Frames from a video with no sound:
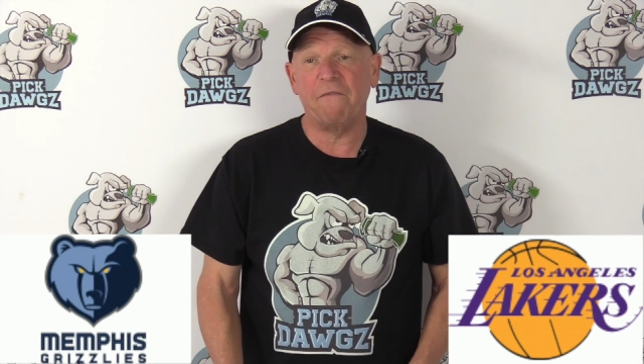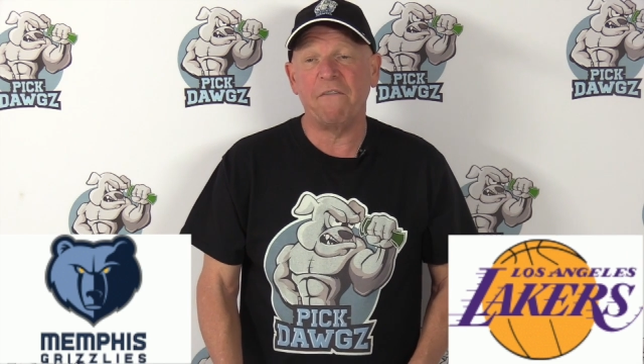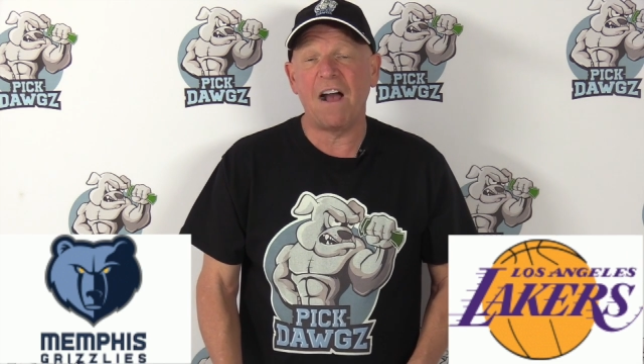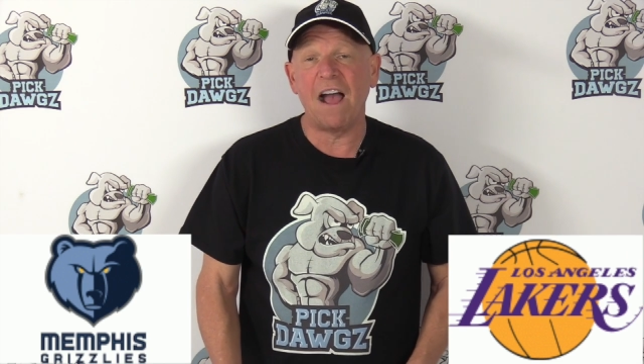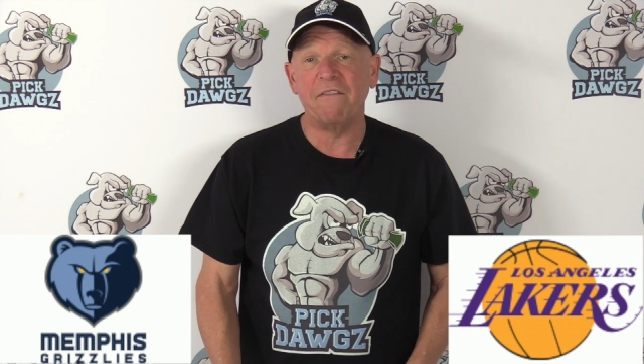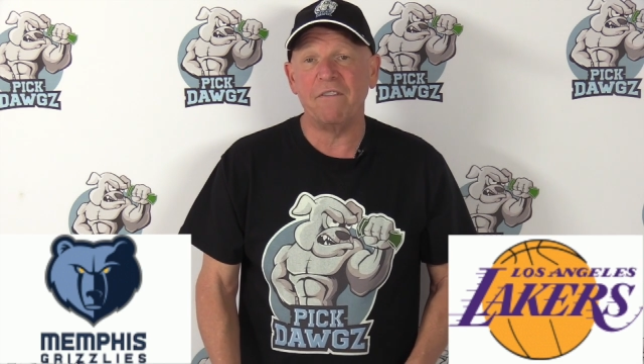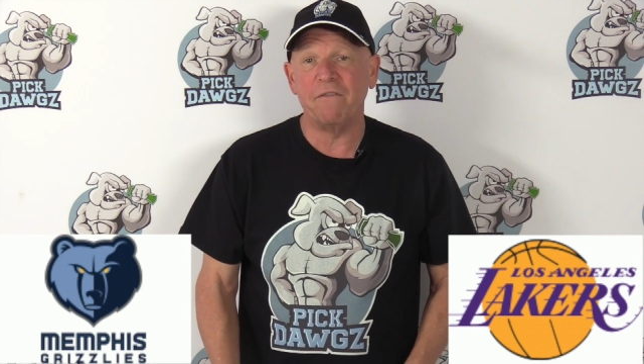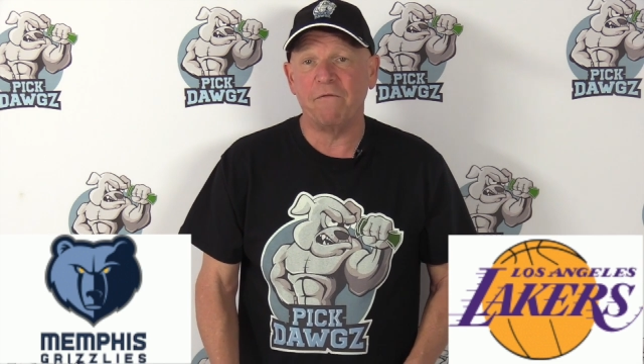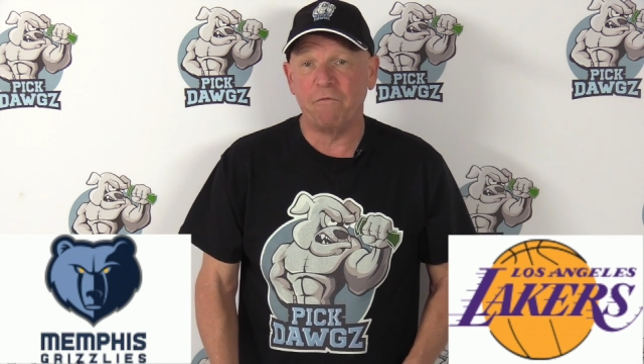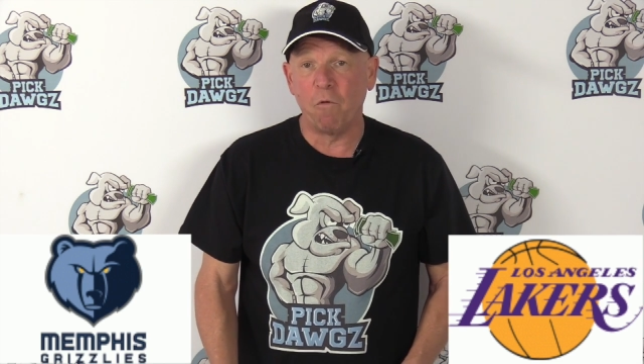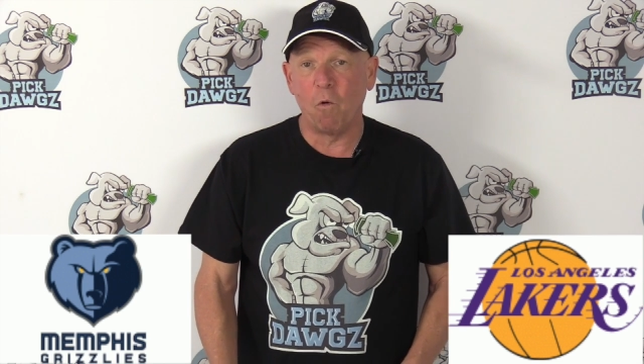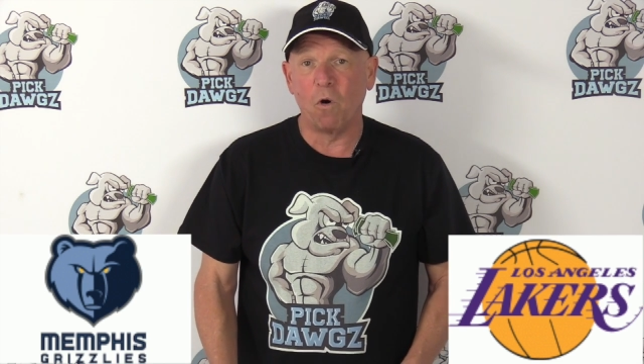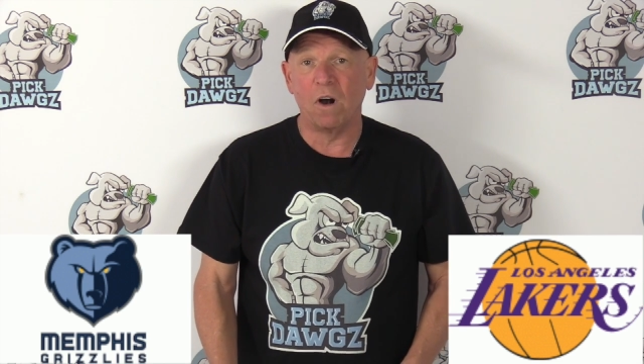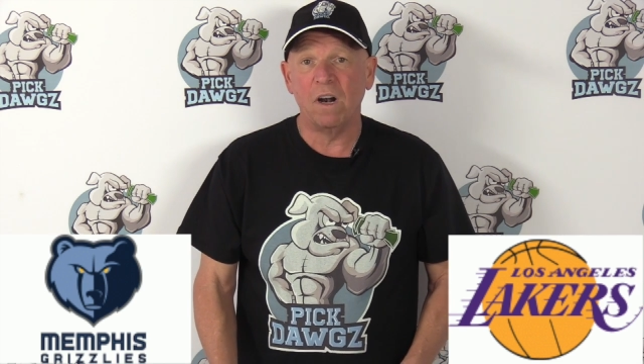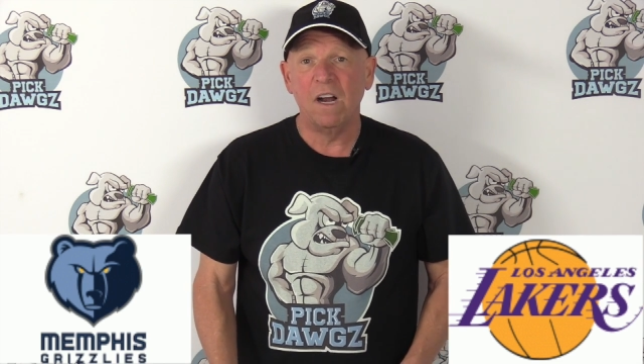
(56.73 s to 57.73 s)

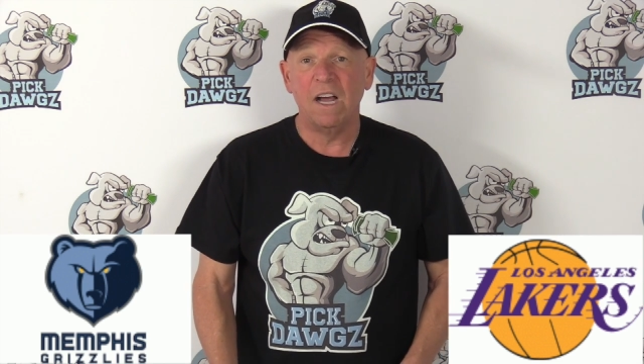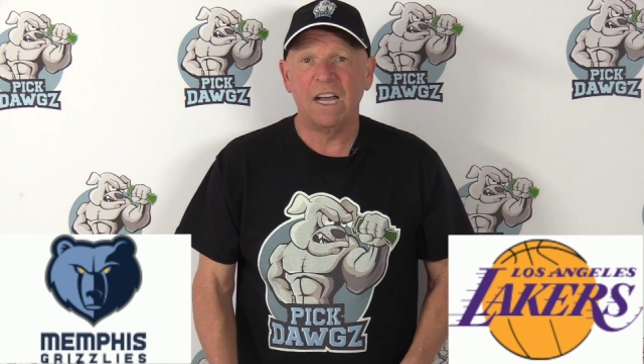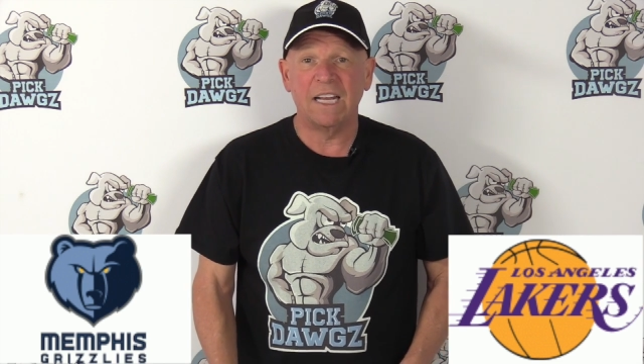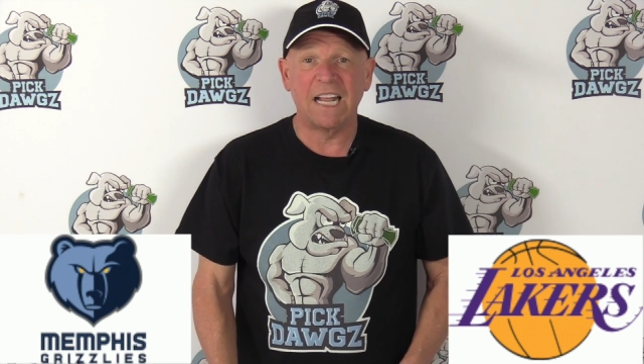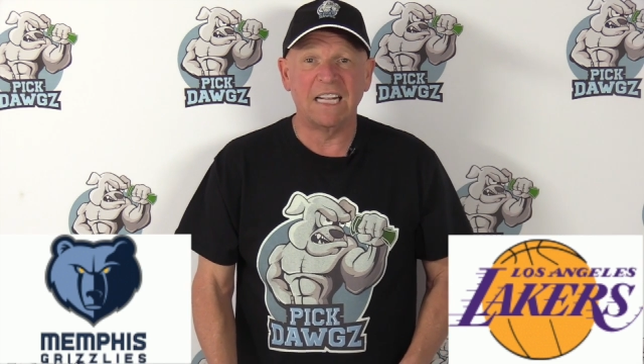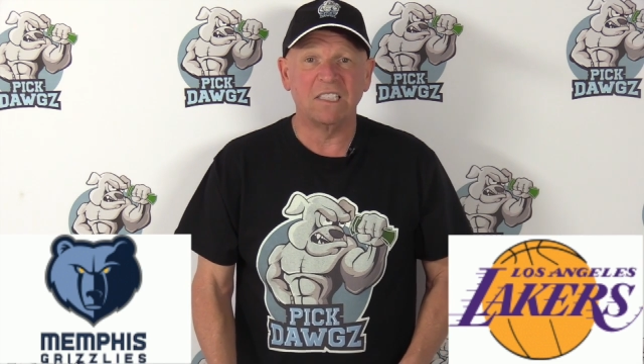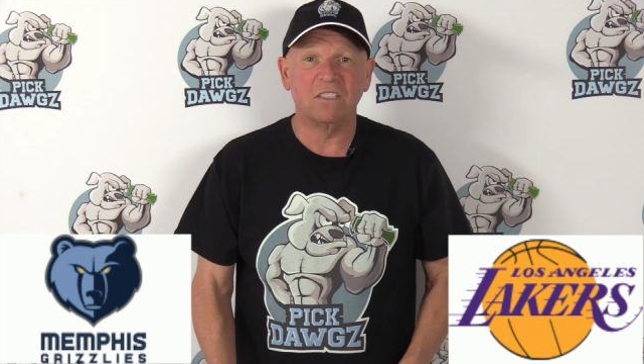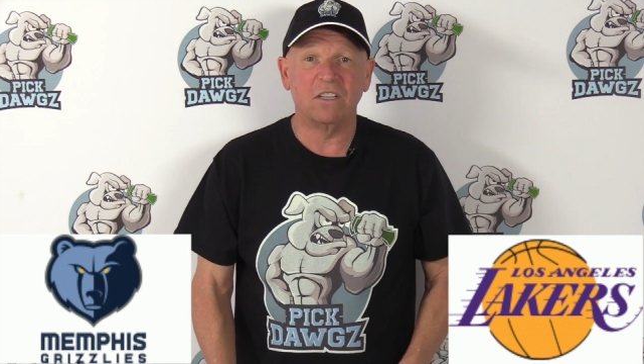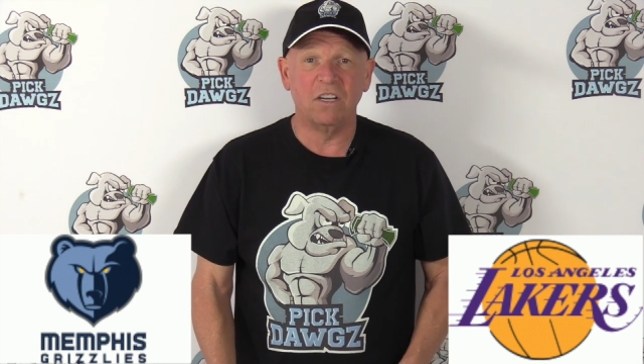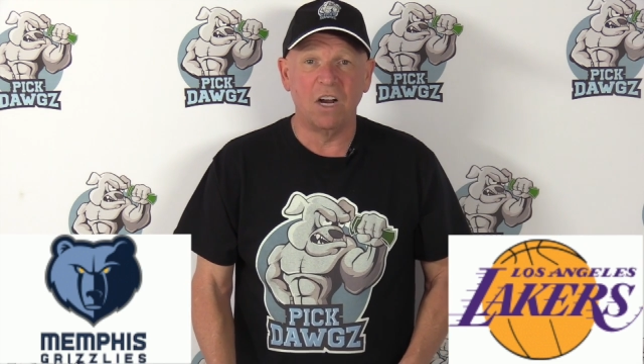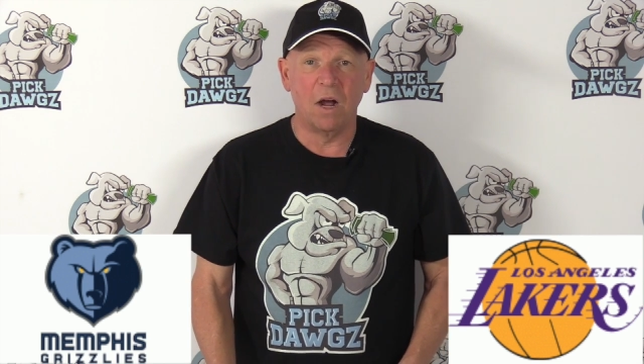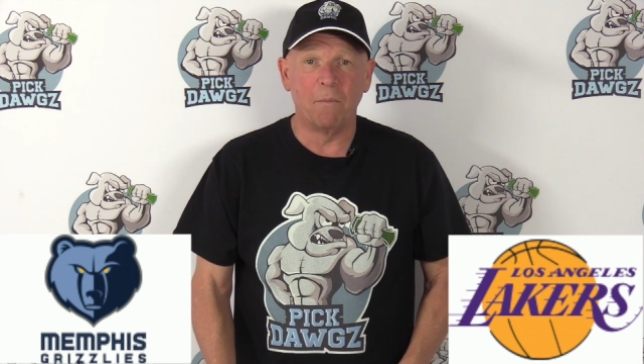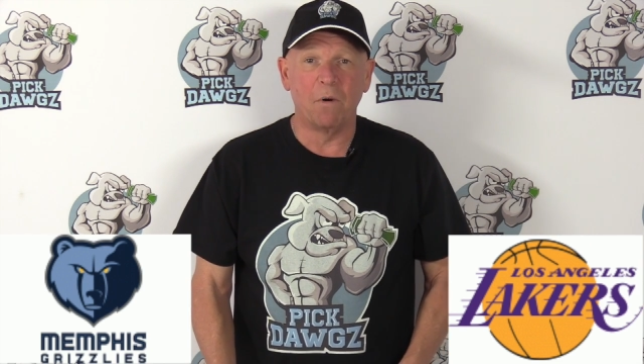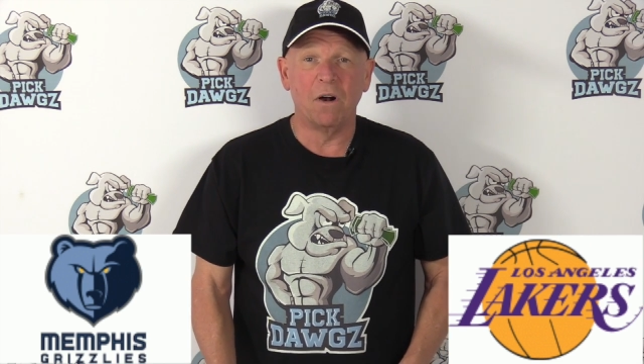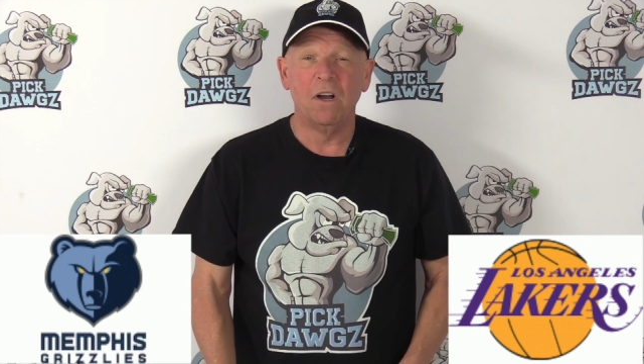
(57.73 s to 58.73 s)
5-4 against the
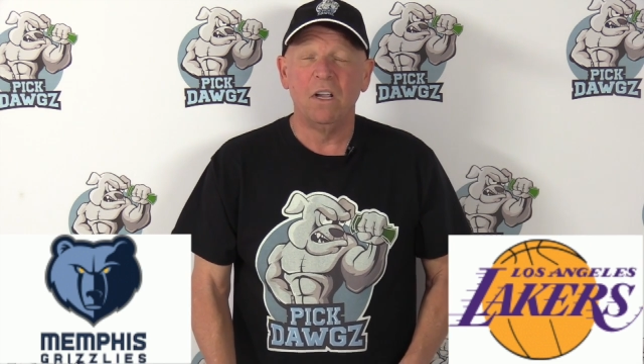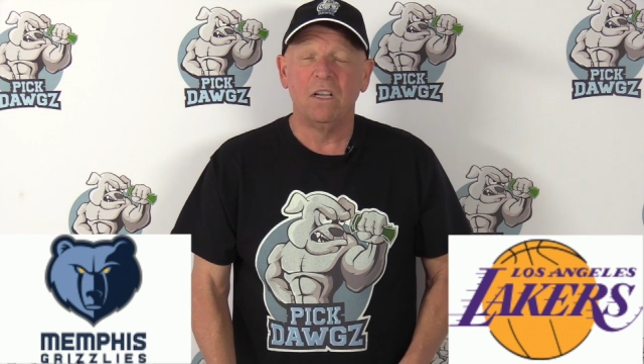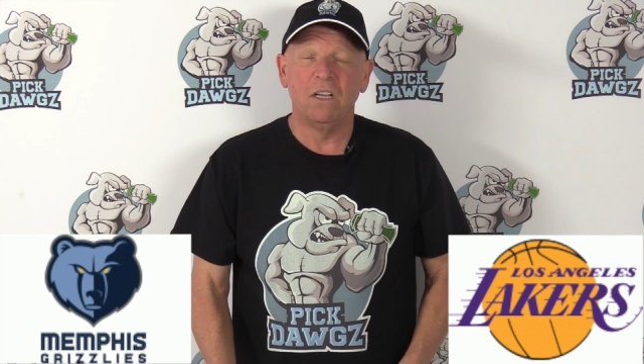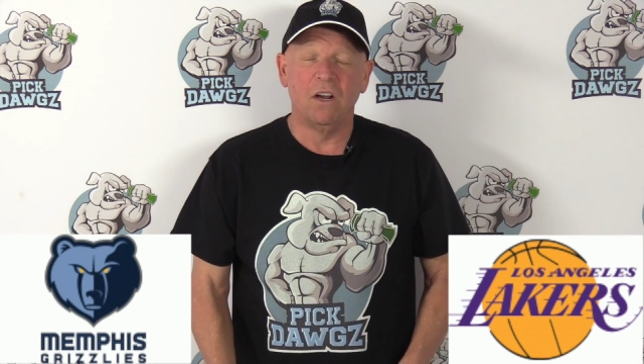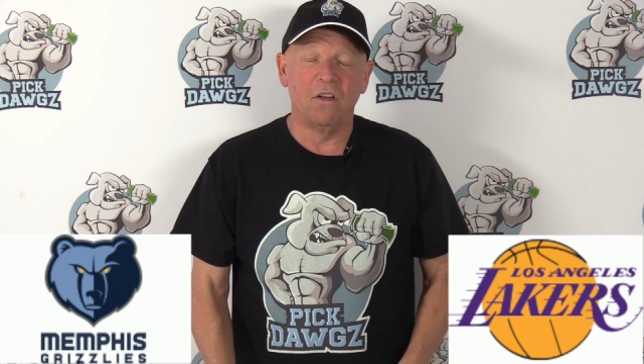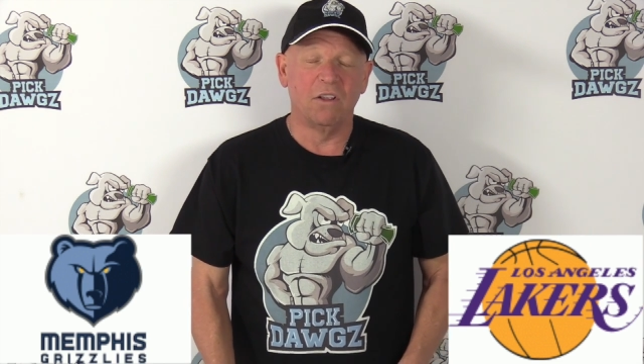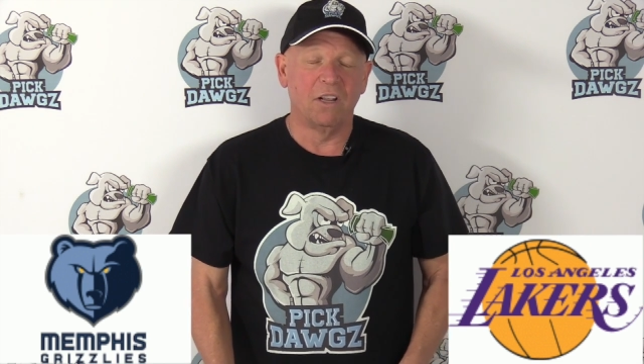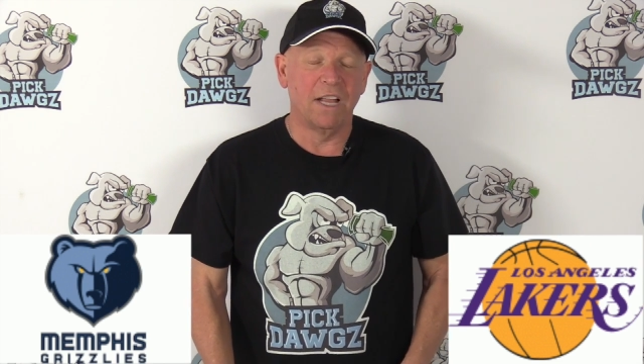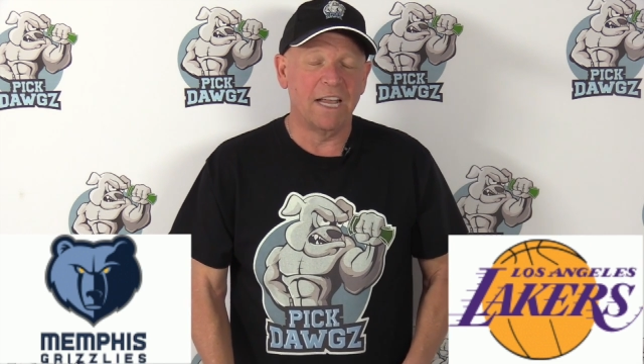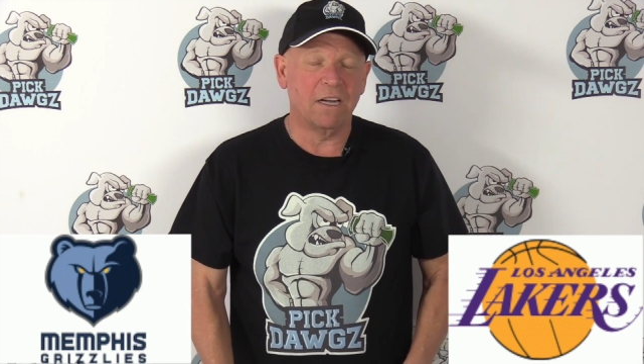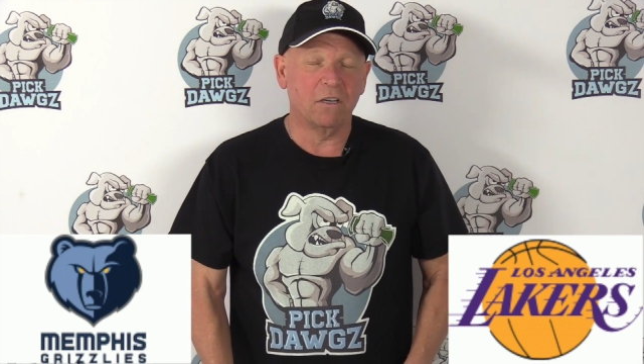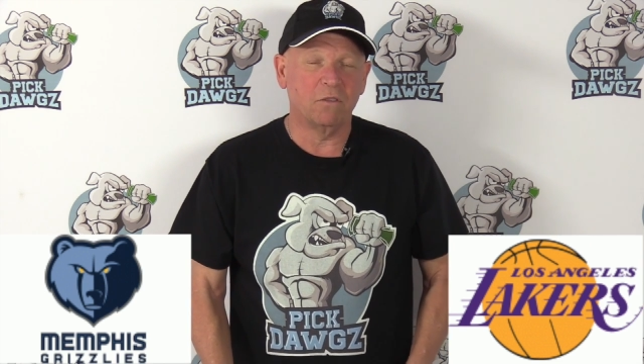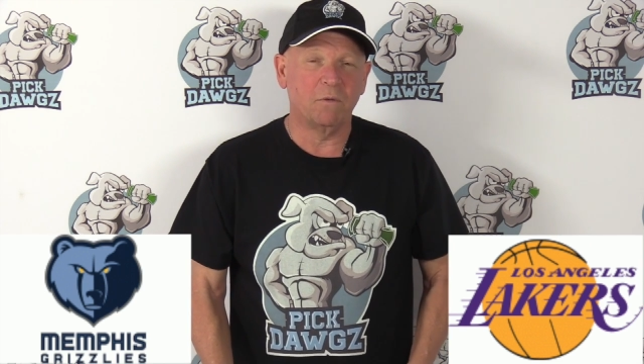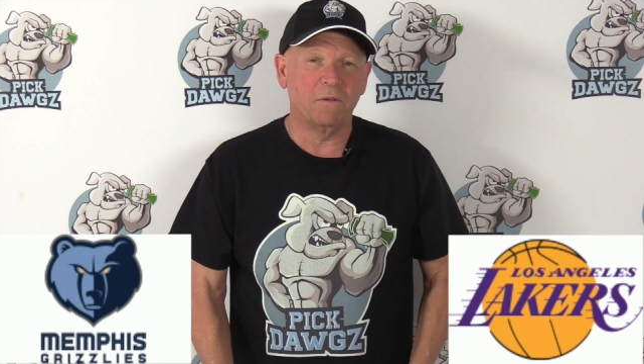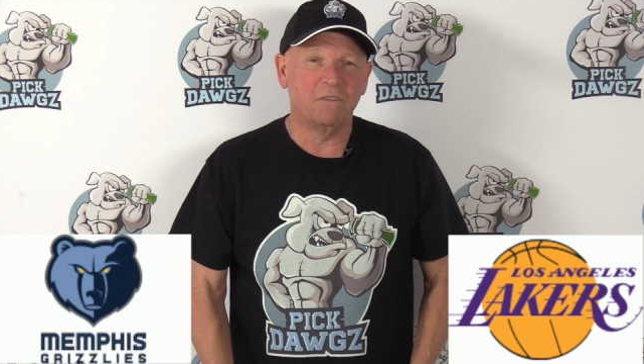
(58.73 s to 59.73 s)
number. You know, the
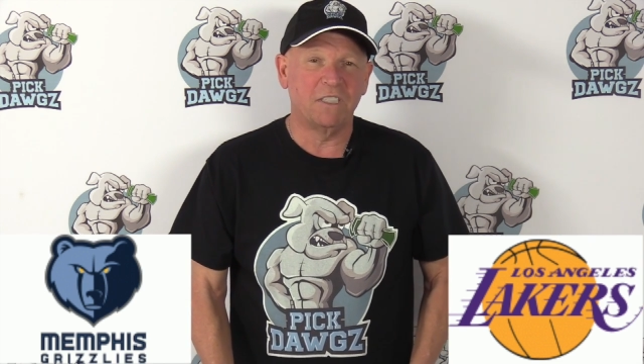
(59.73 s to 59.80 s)
Lakers, we've